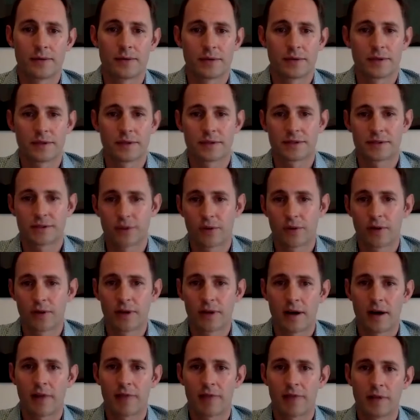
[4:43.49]
was totally
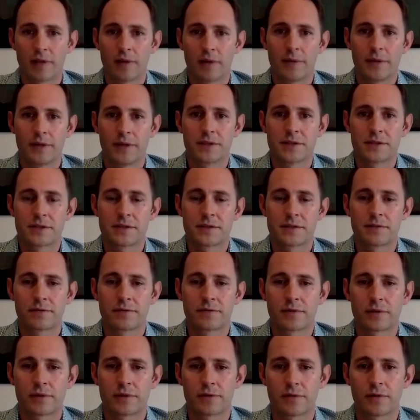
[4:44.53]
off limits
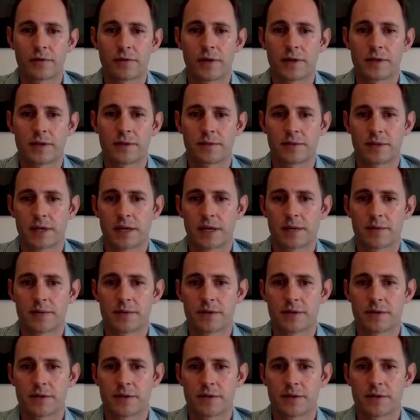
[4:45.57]
for quite some time.